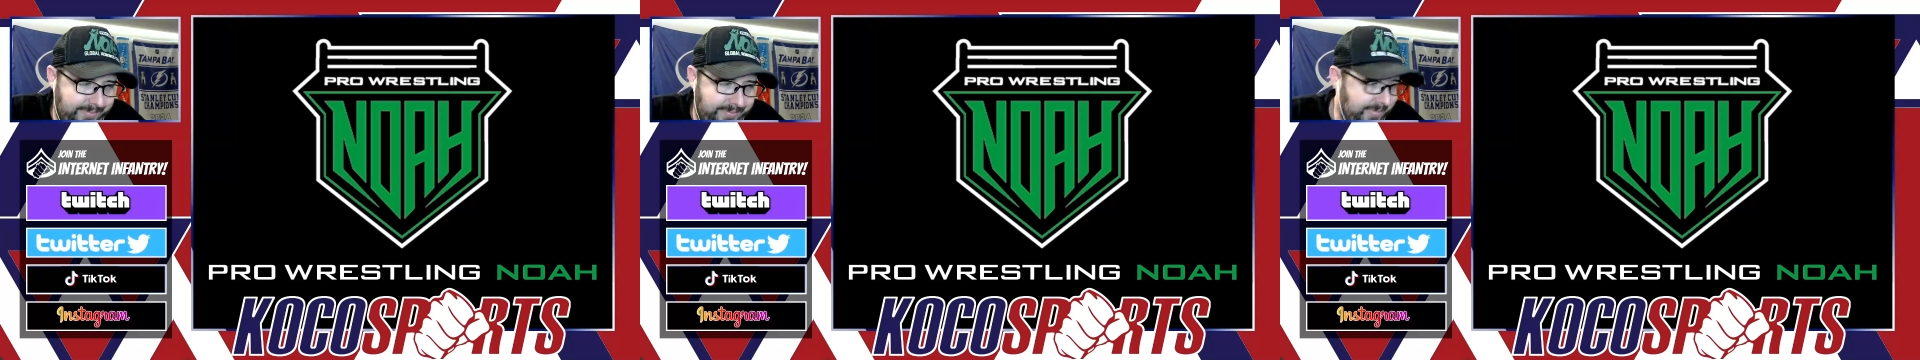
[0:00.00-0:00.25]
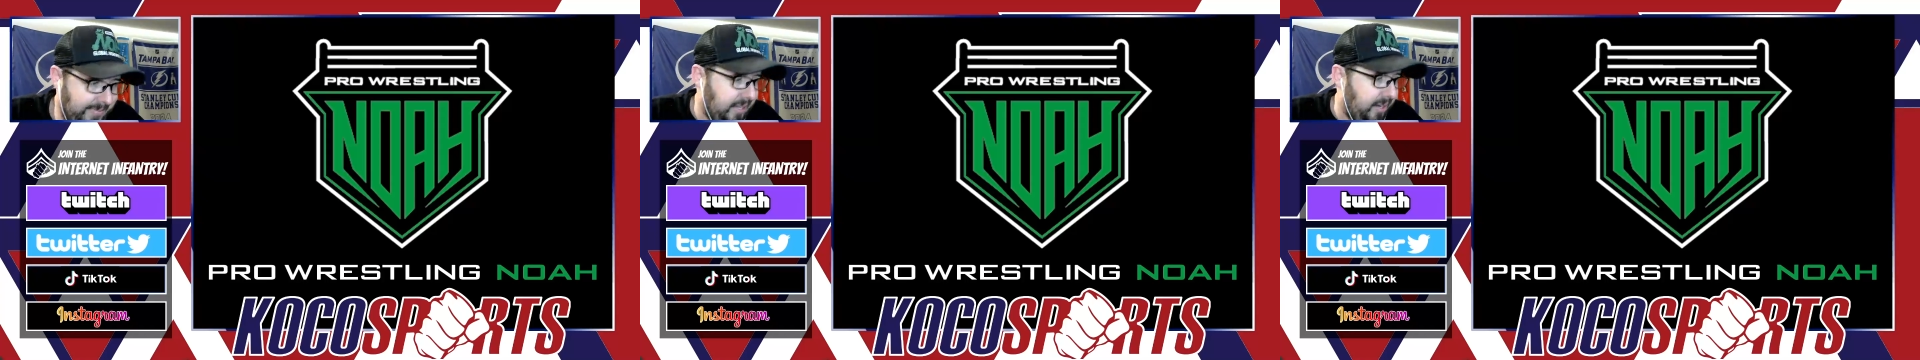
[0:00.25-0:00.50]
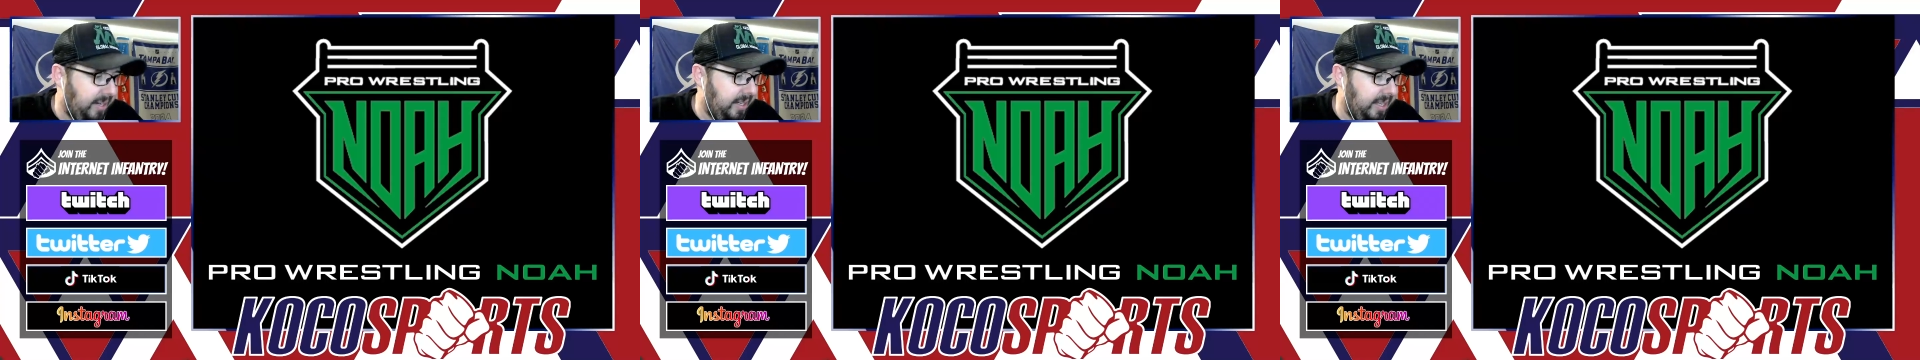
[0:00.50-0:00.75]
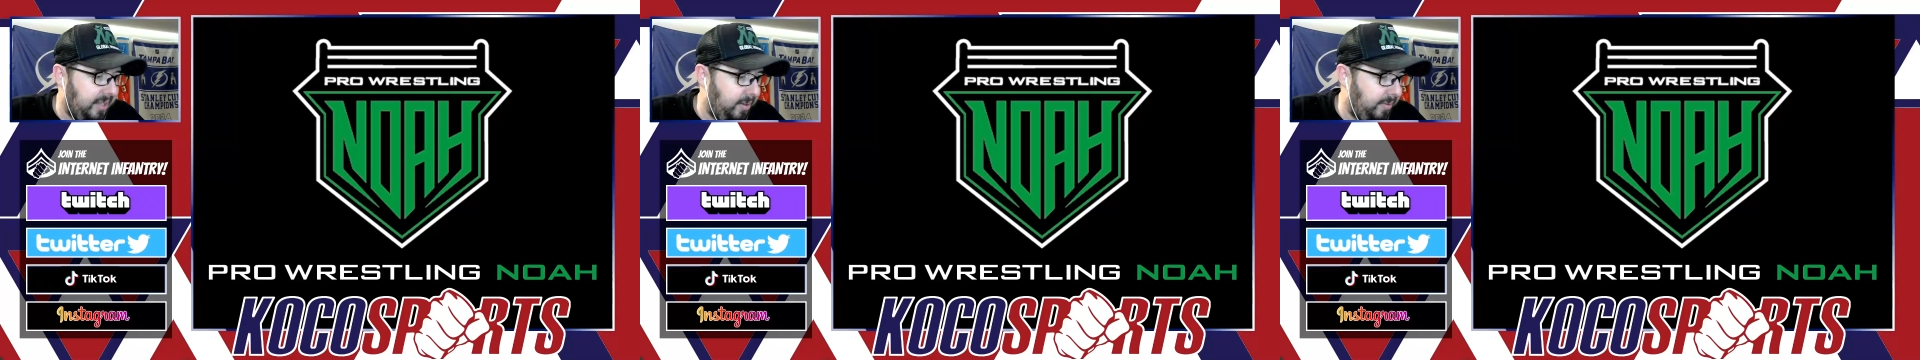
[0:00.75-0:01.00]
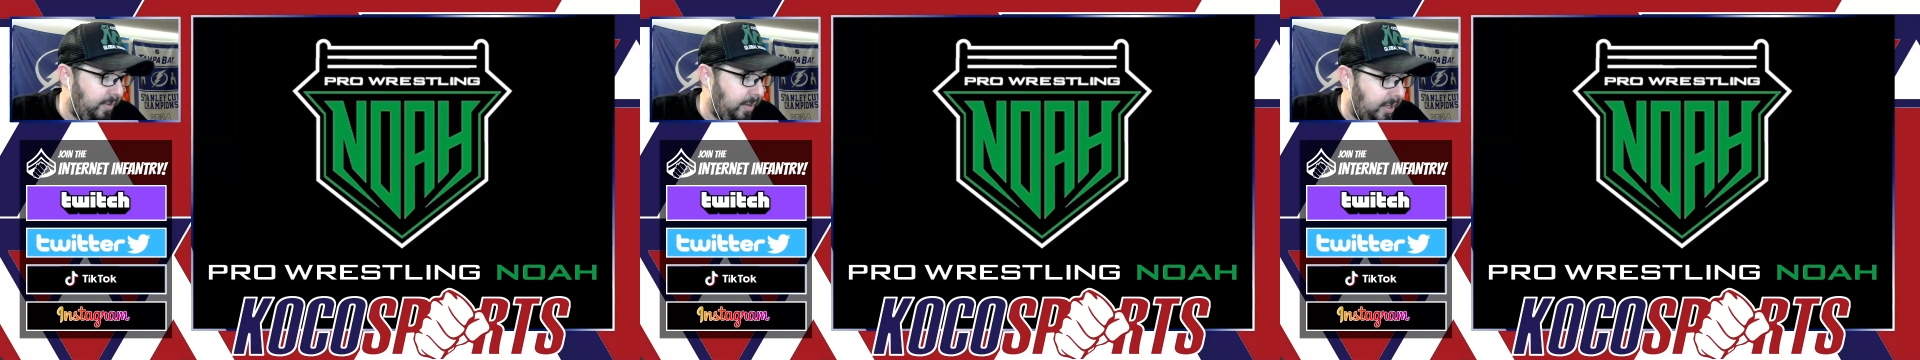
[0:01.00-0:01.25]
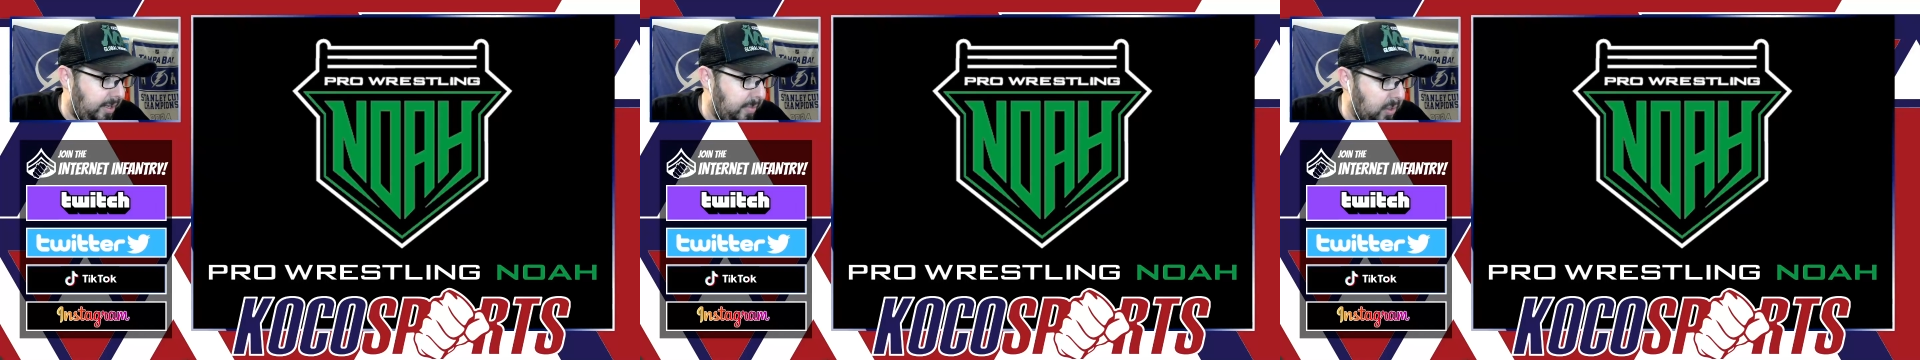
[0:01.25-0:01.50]
Sorry, I got a little
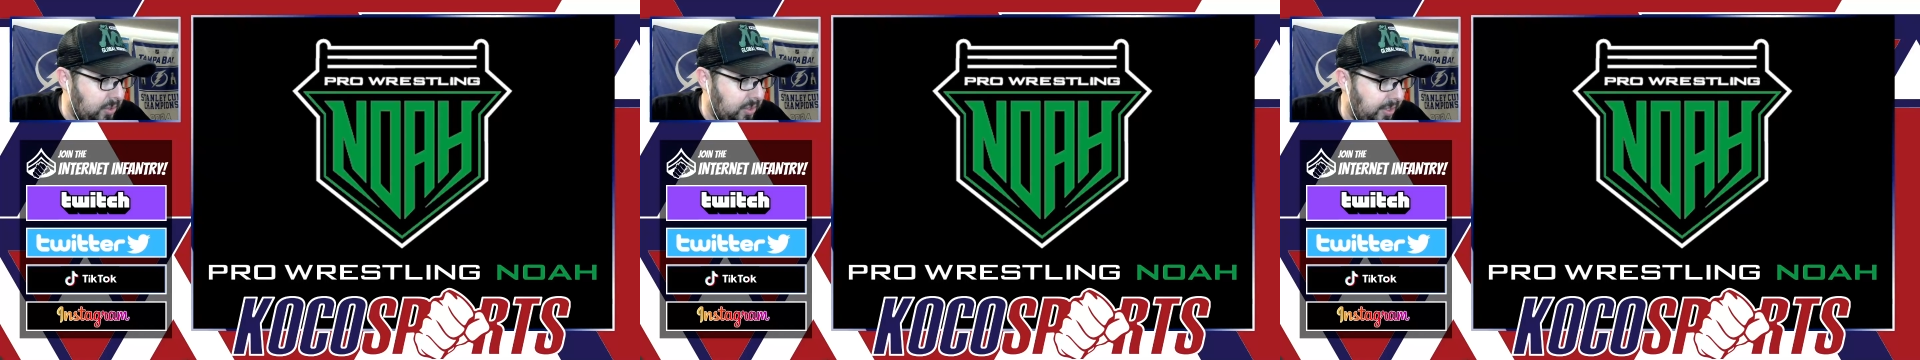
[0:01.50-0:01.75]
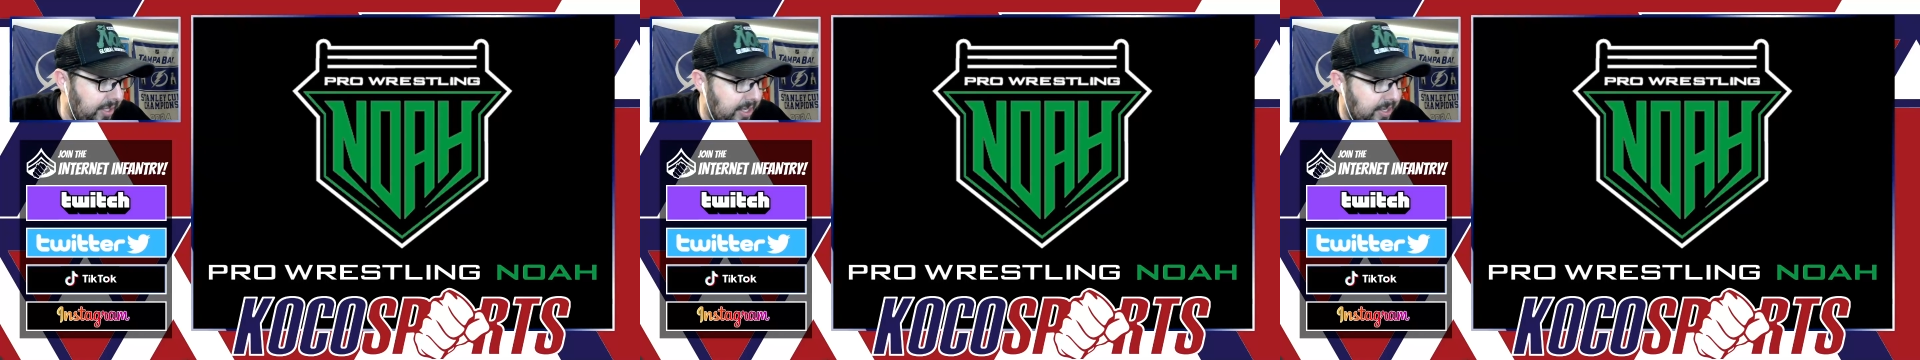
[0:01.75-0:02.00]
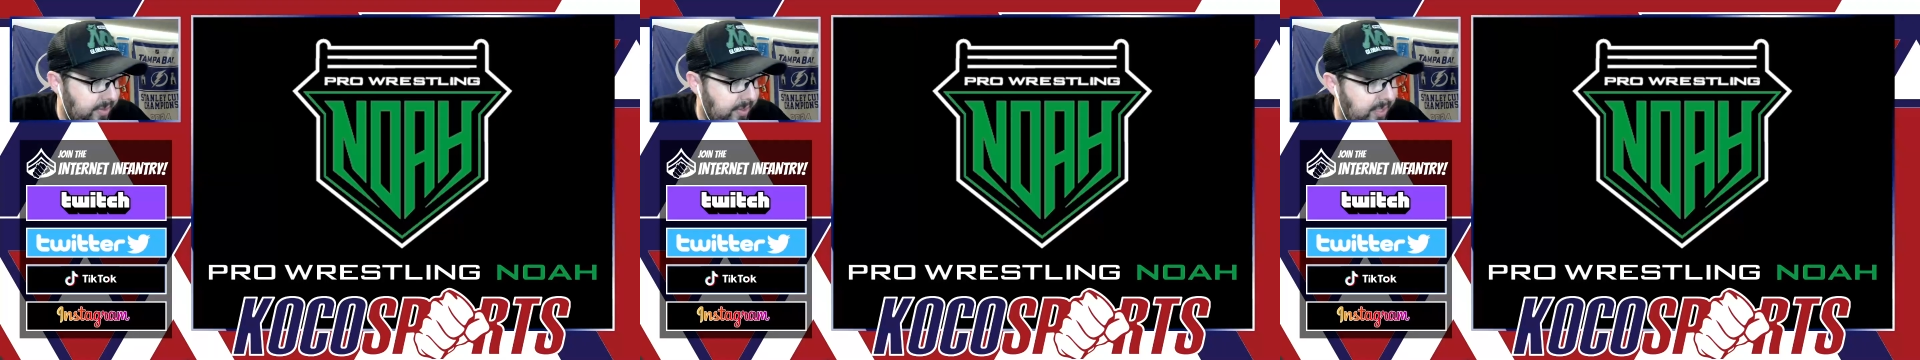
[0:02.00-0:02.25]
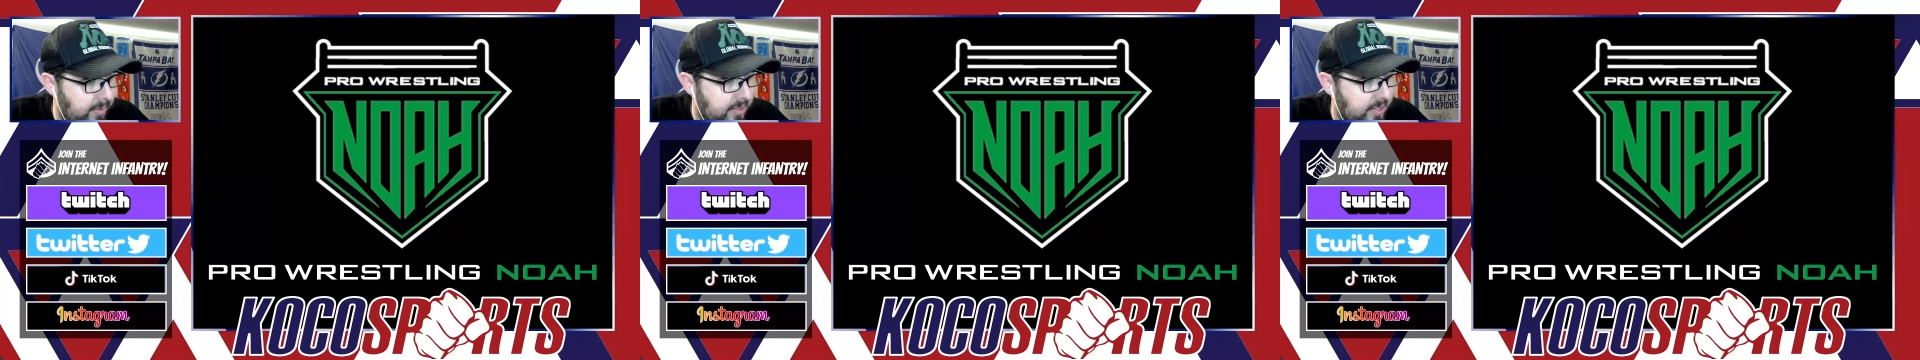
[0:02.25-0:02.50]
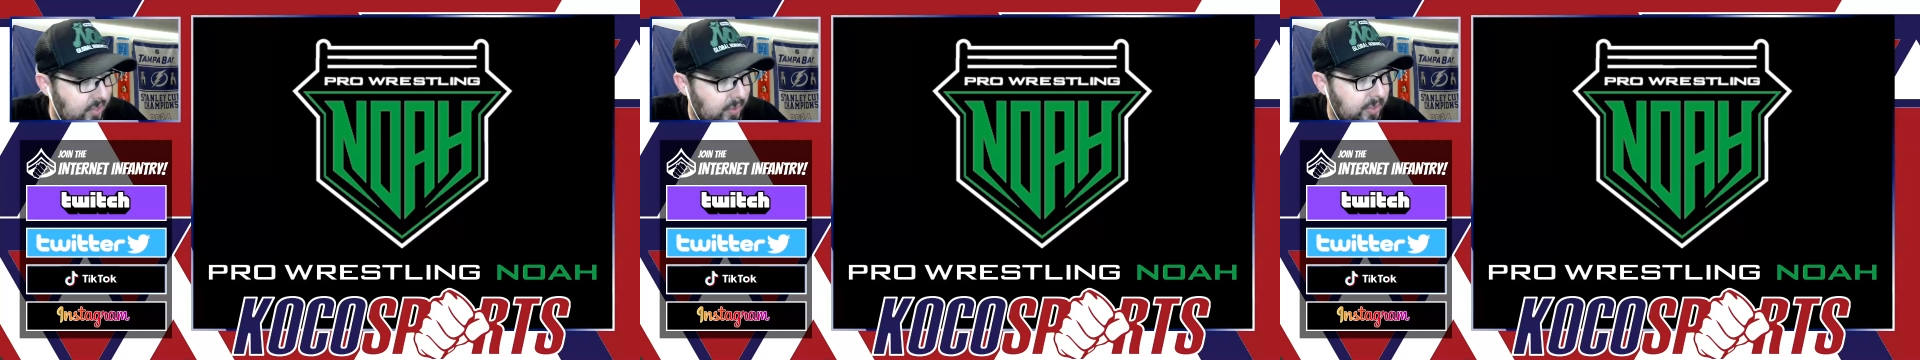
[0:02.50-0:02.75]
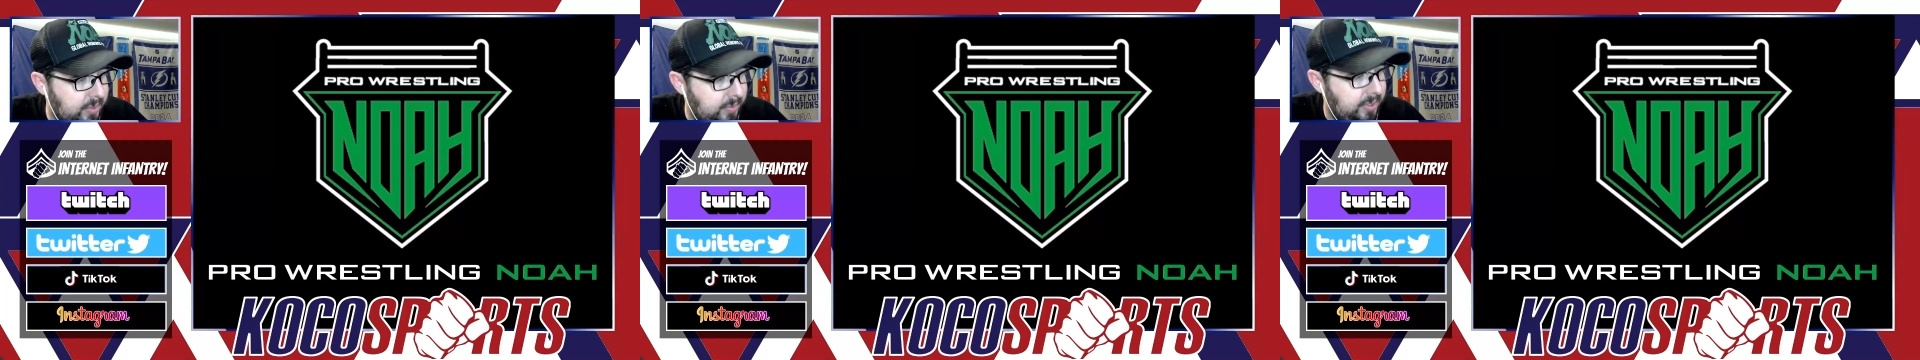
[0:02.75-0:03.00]
fucking emotional there. I thought he was the
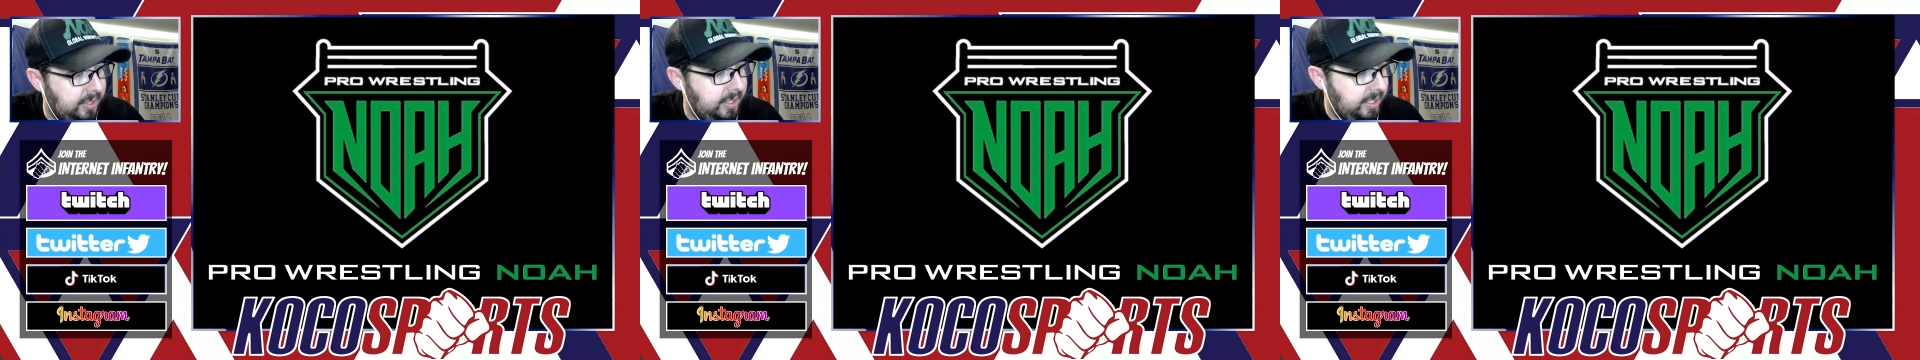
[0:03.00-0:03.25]
chosen one.